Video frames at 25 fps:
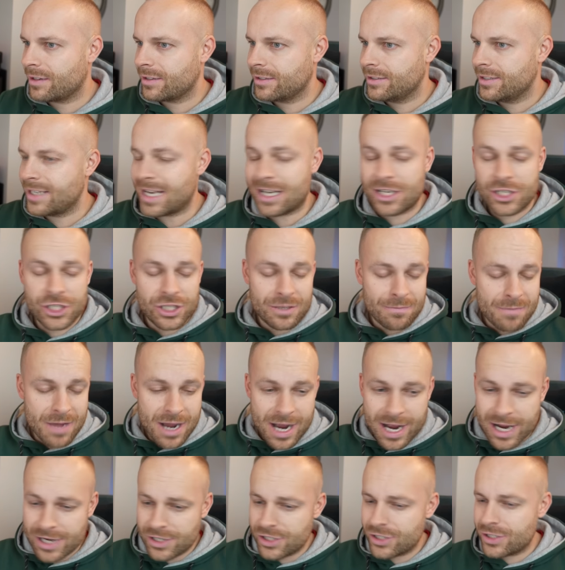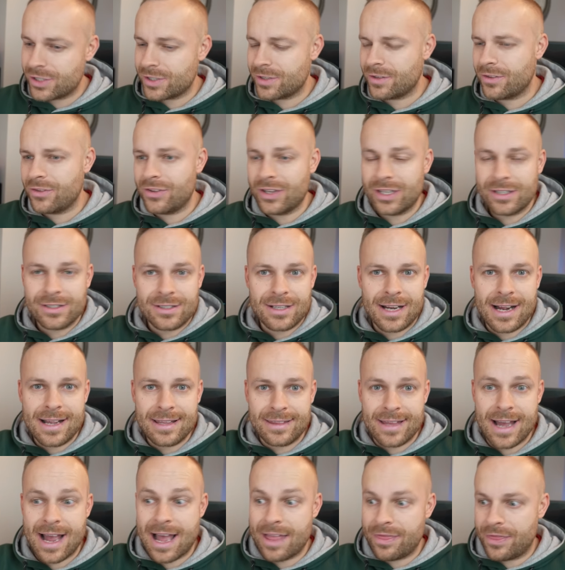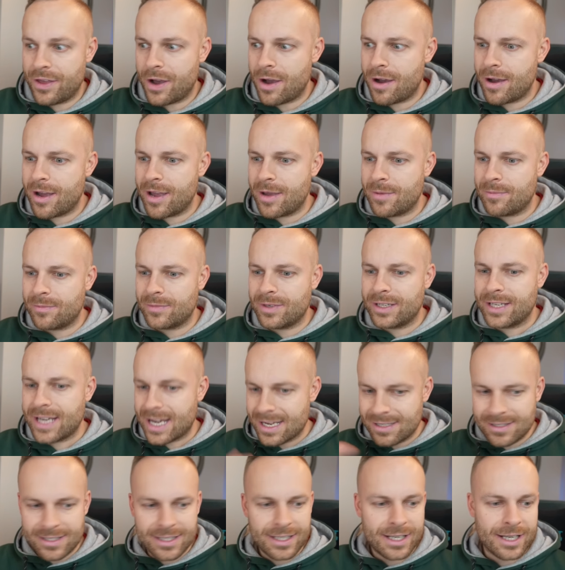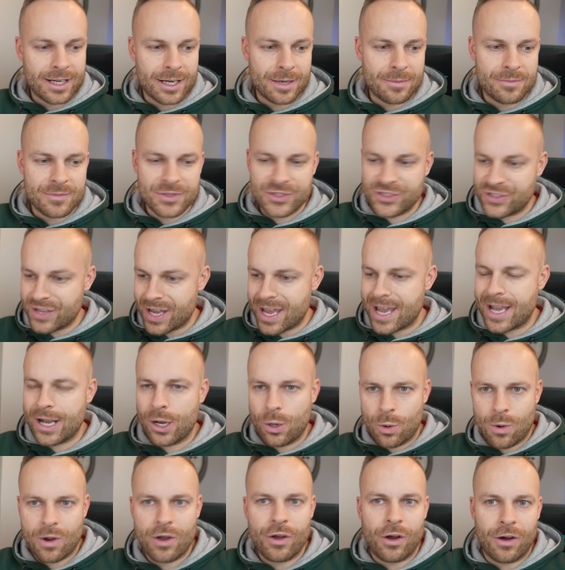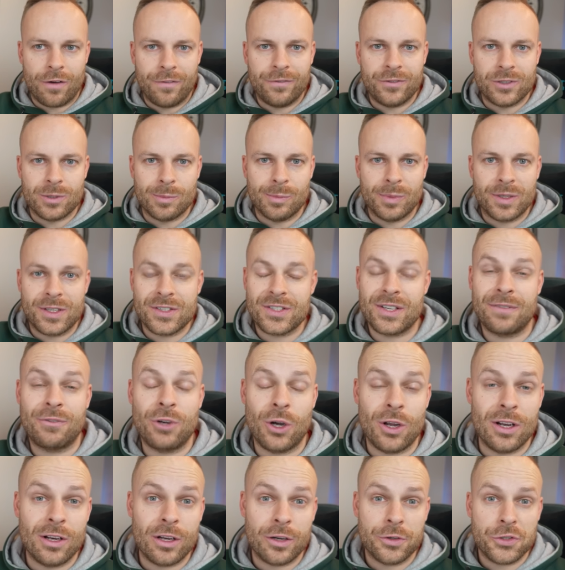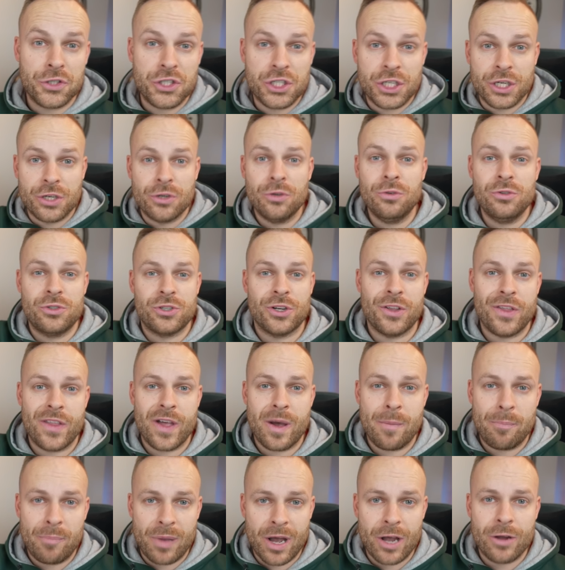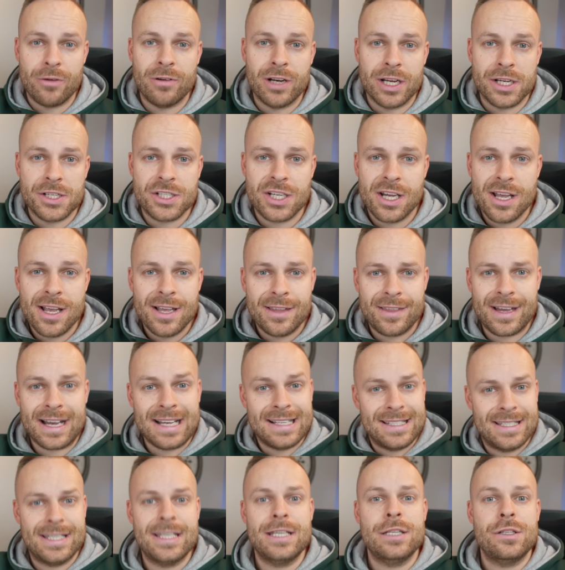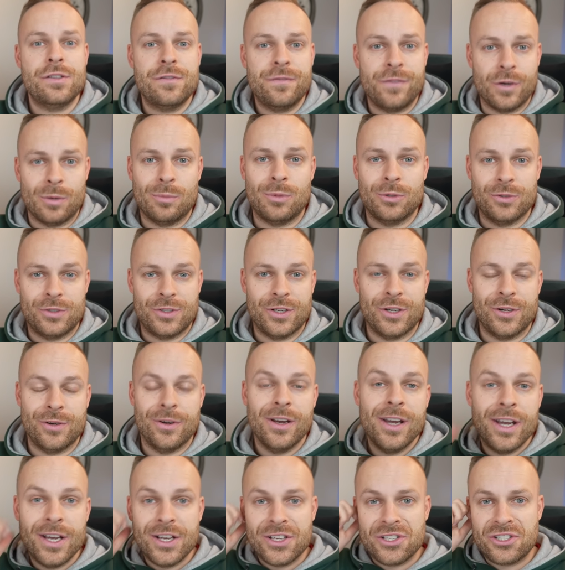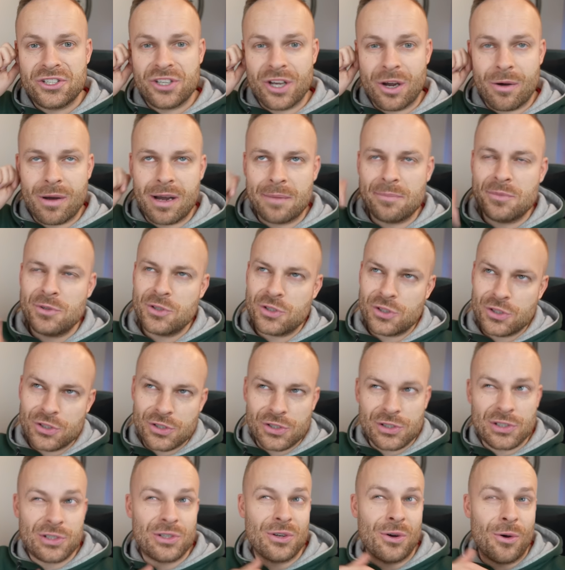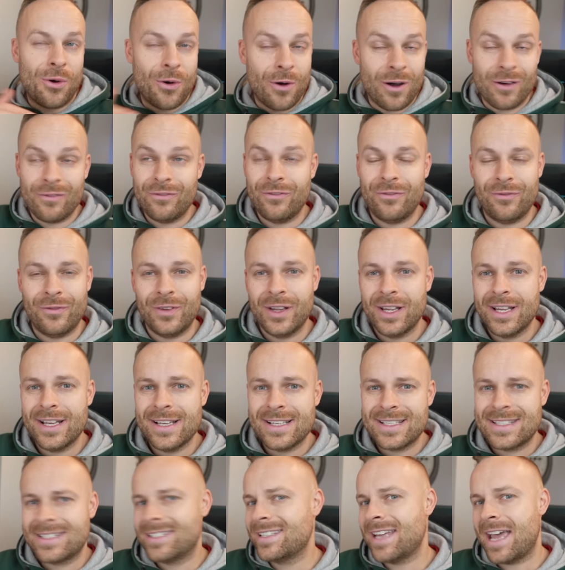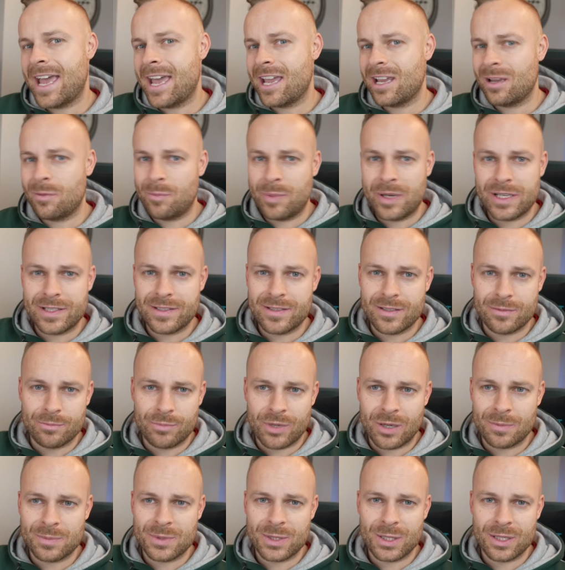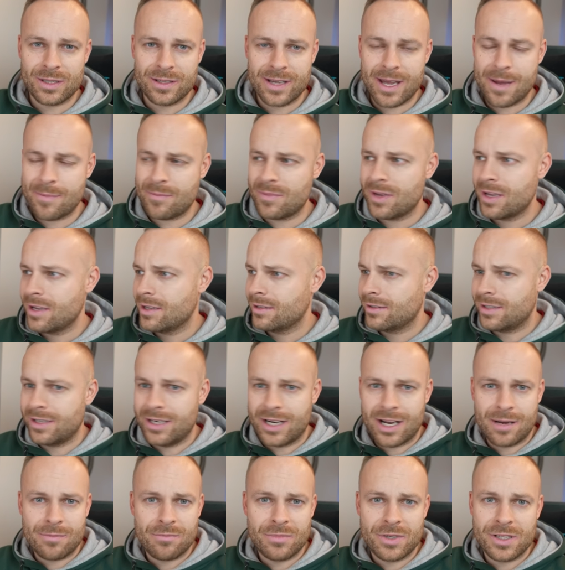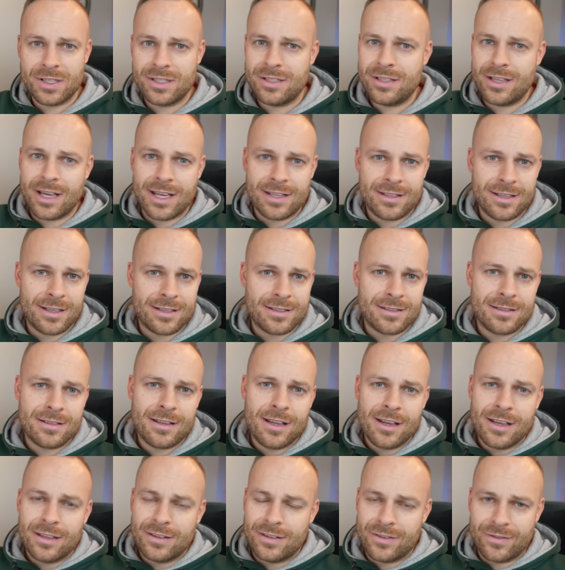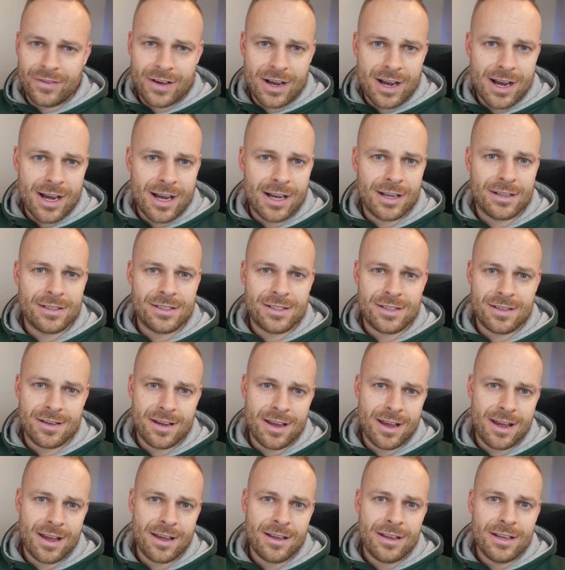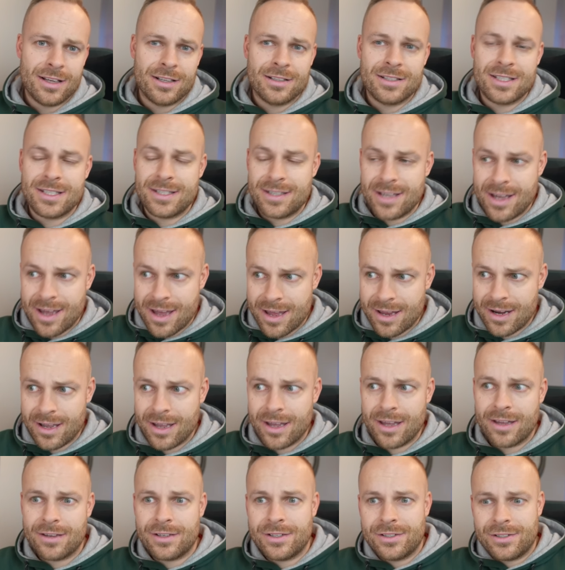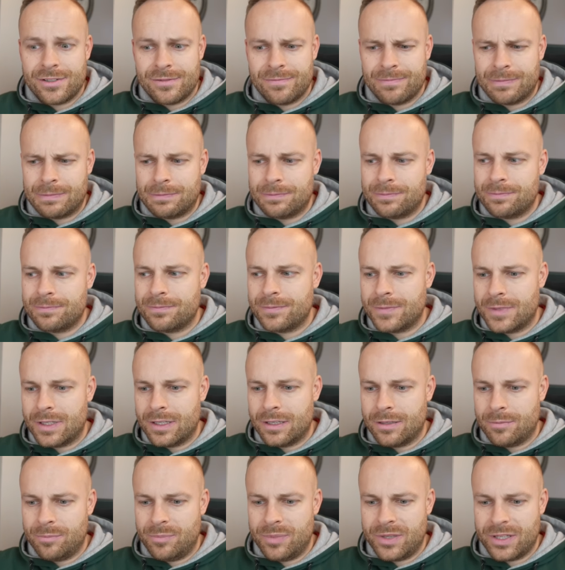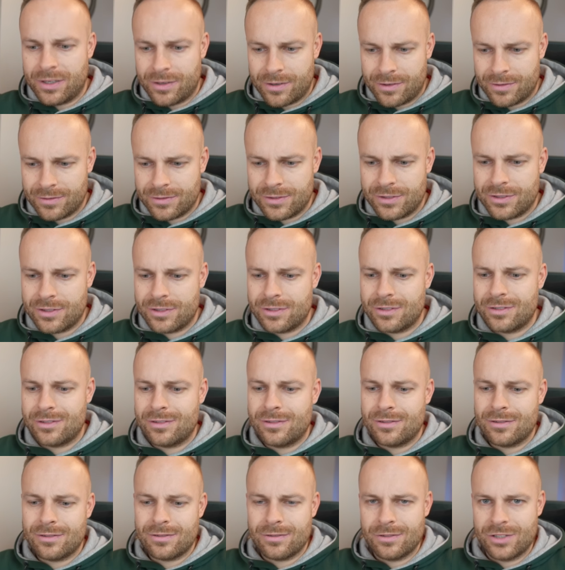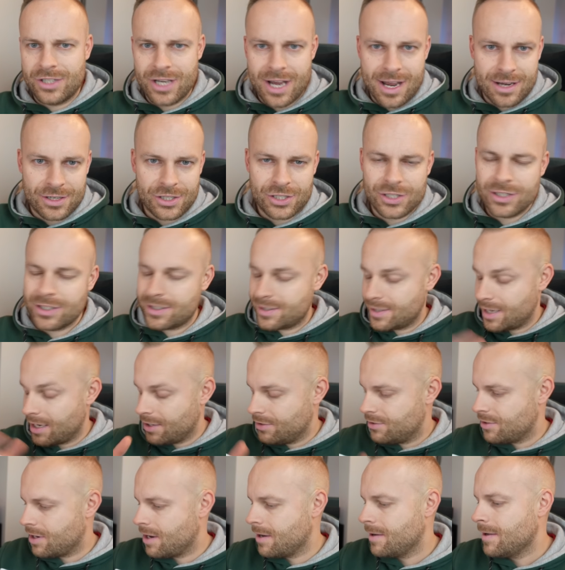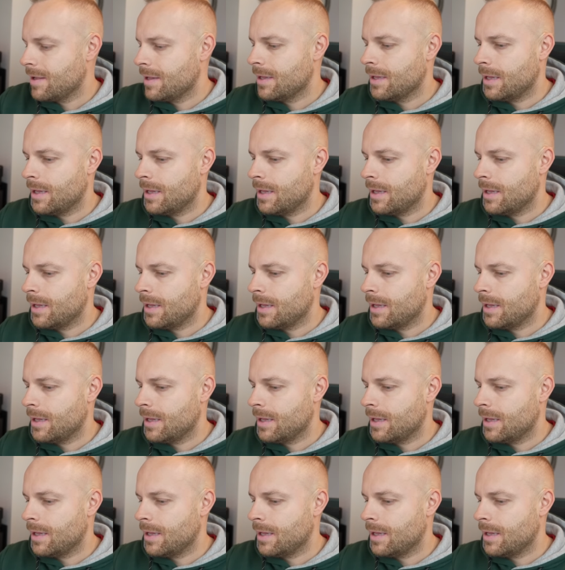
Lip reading: jak się masz, things like that, that I am getting and I'm saying quite often because I've got a lot of children that are Polish that I teach football to. So I'm sort of saying bits and bobs to them, the numbers, jeden, dwa, trzy, cztery, piąć, cześć, etc.